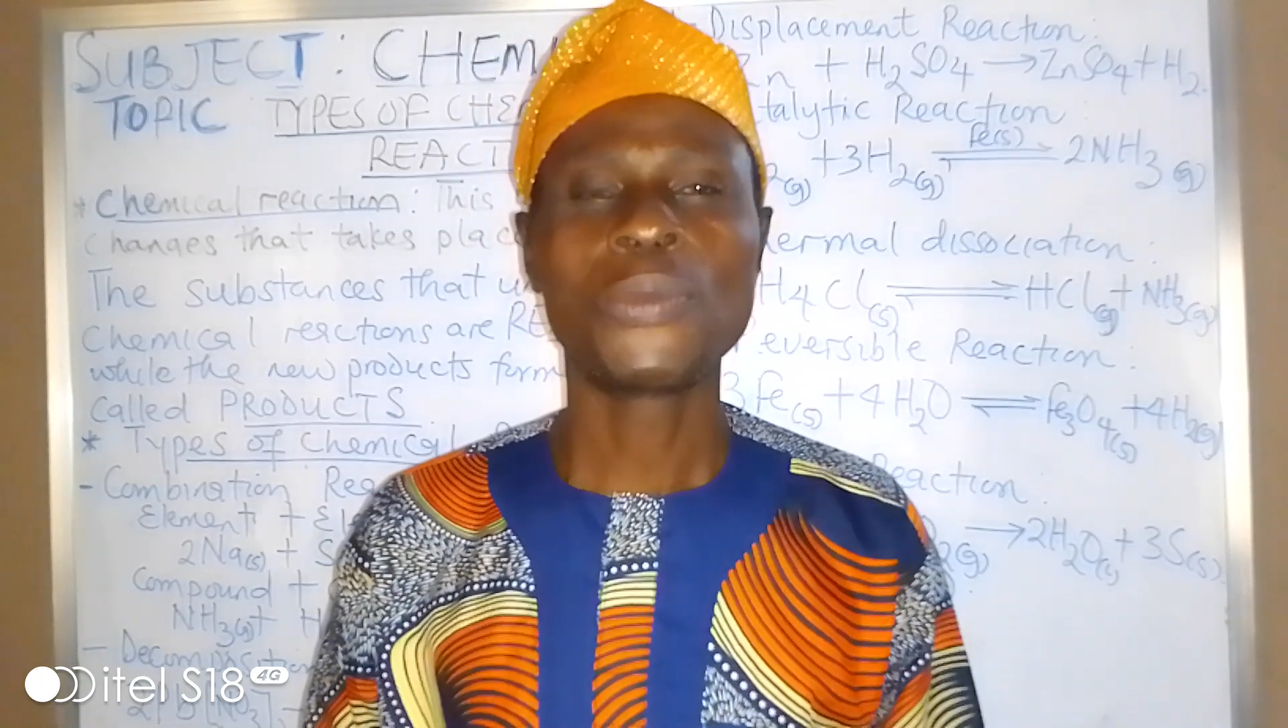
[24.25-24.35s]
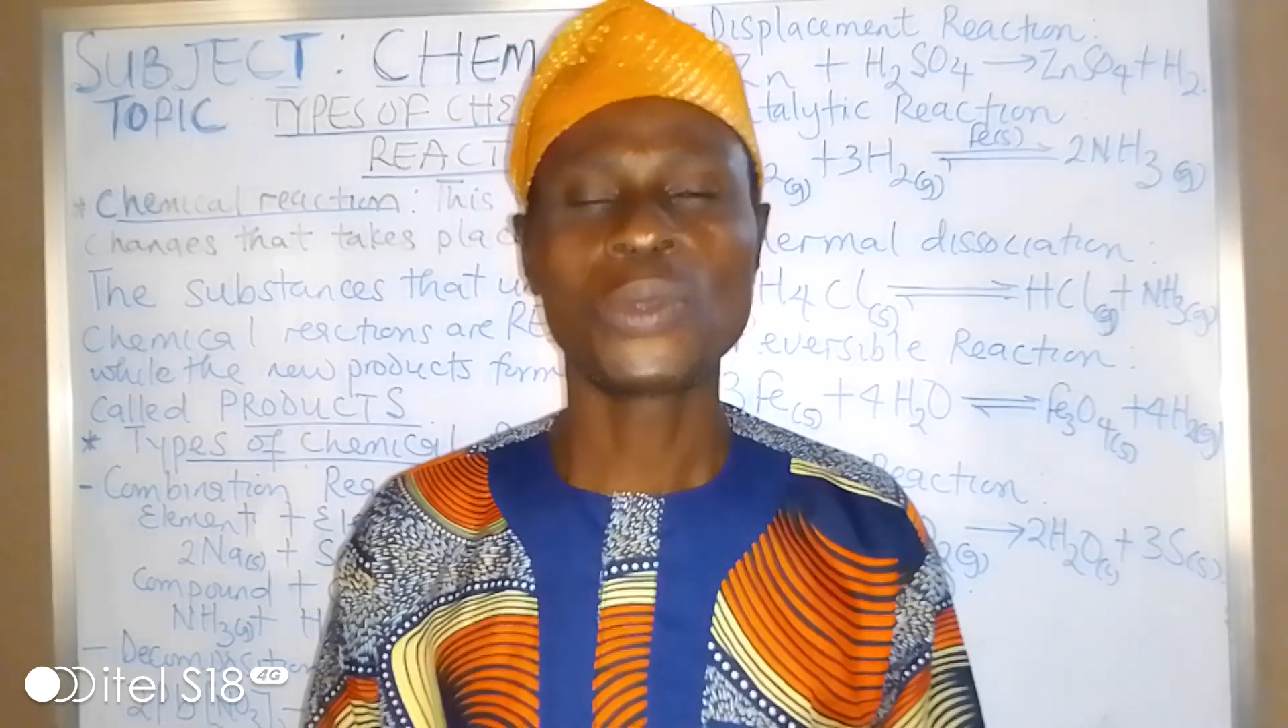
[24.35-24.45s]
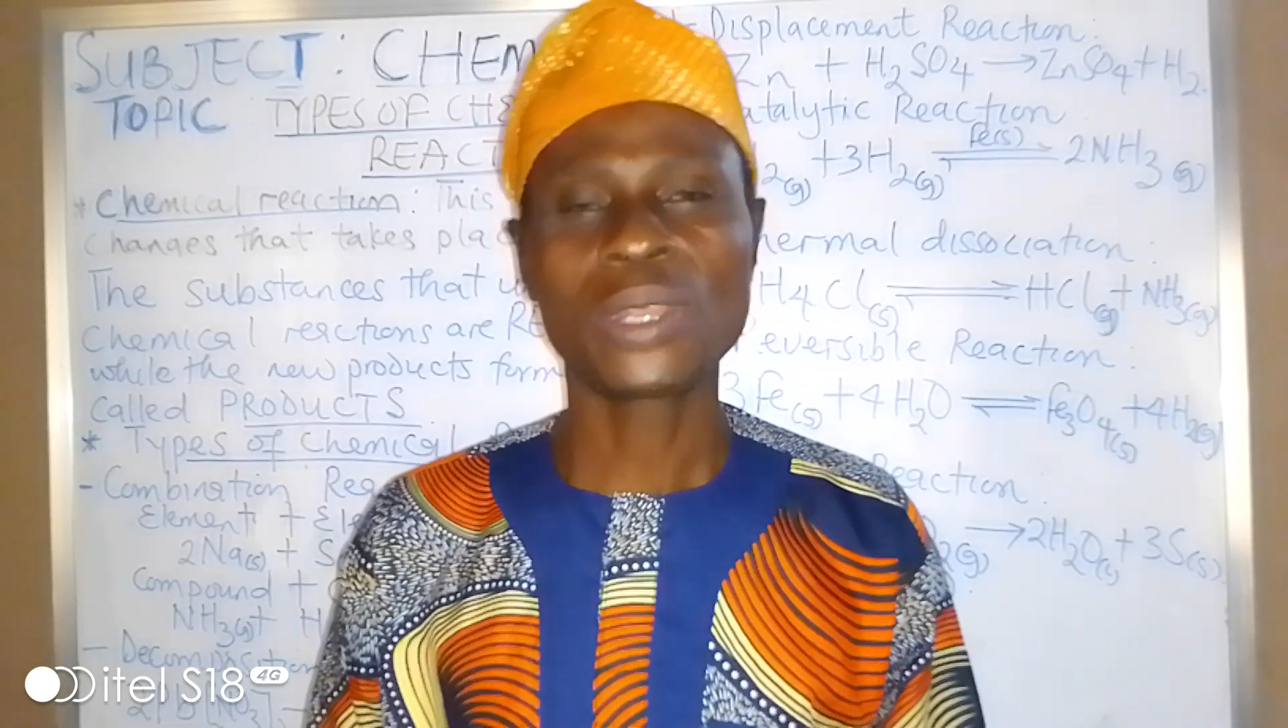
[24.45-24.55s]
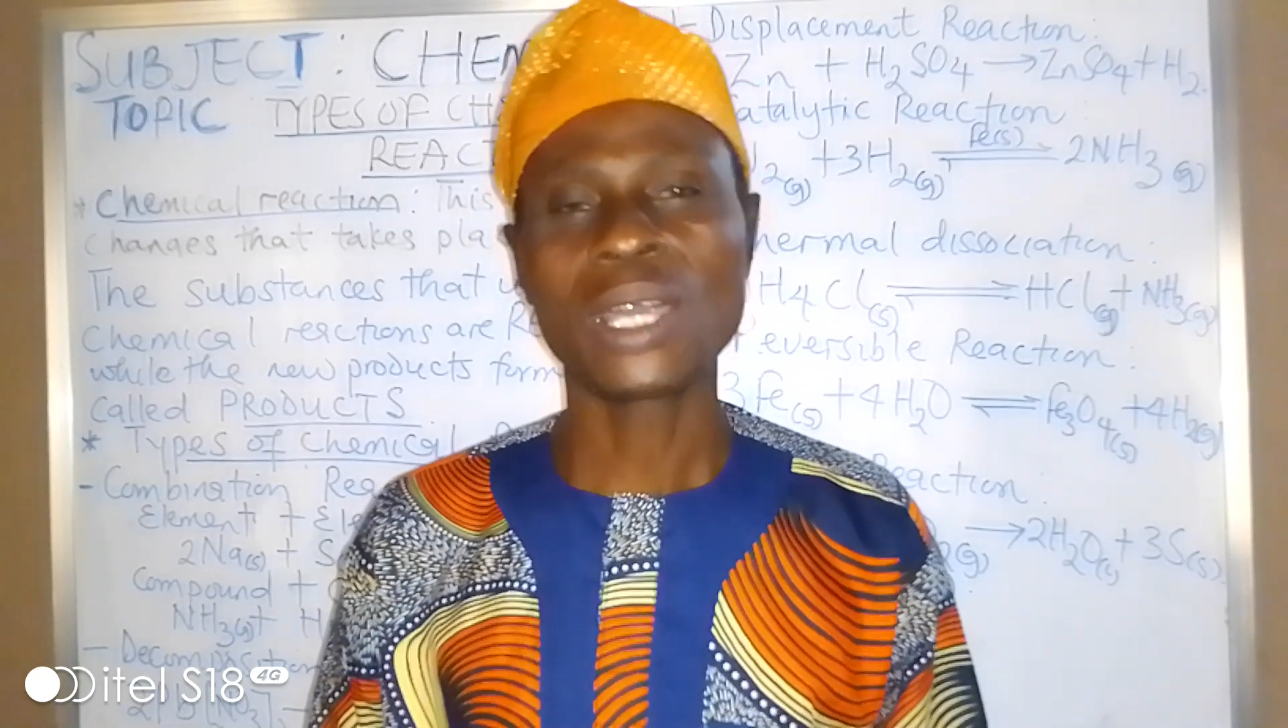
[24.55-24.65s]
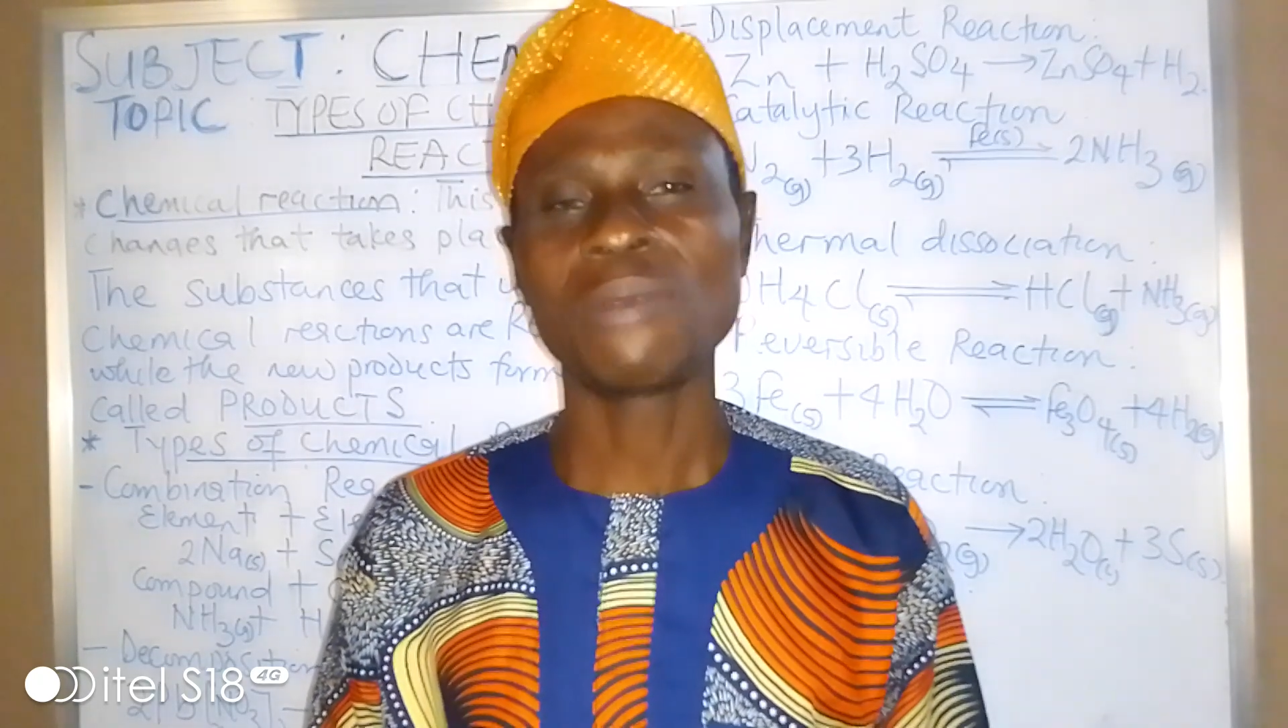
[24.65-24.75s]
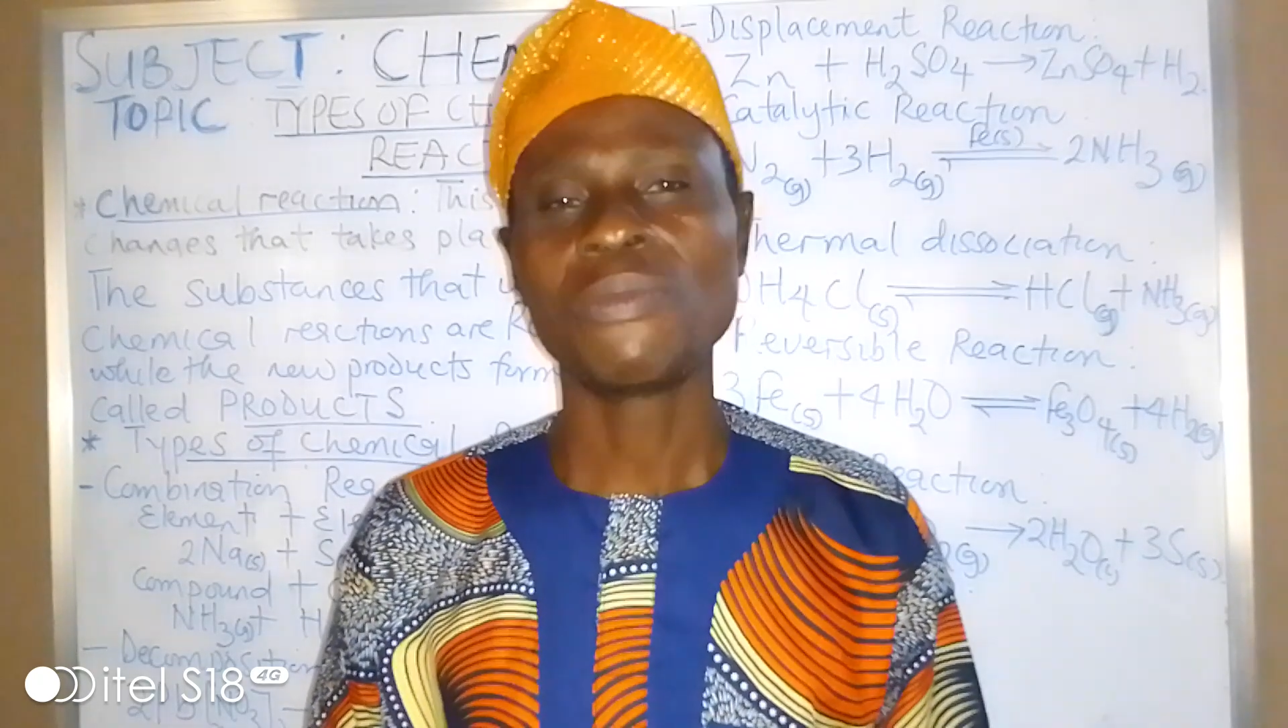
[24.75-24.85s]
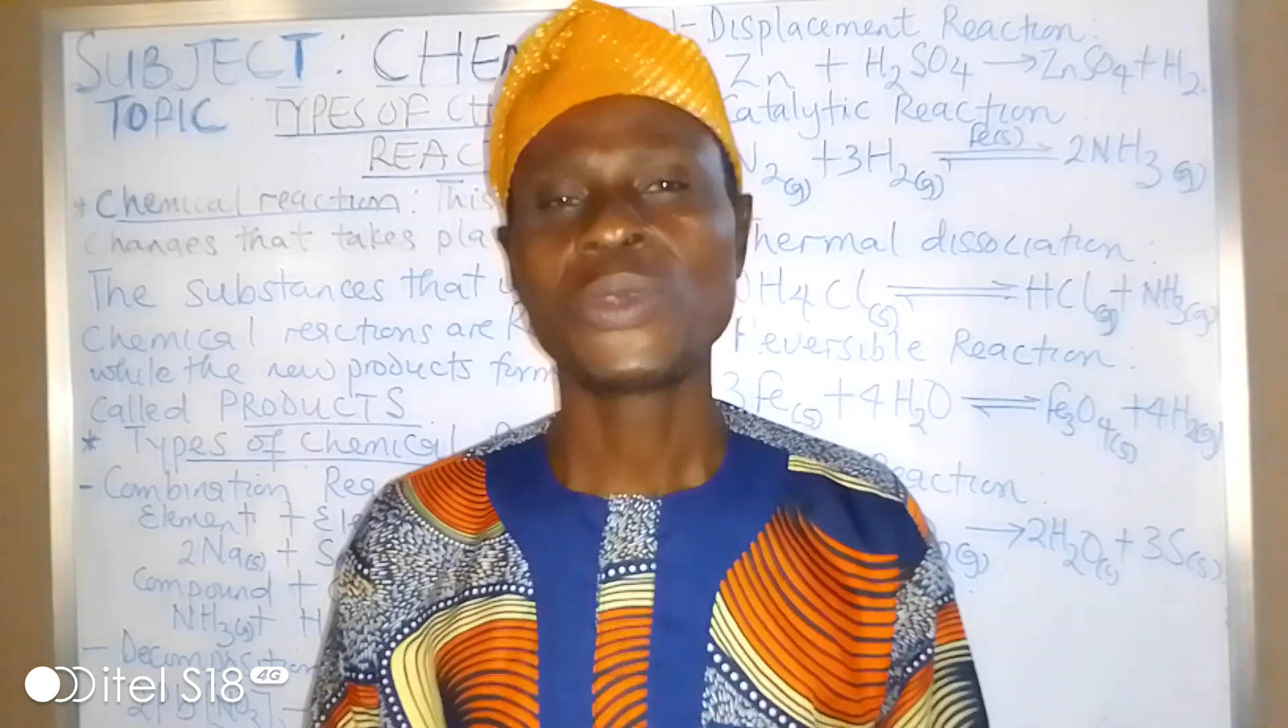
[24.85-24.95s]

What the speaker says: program.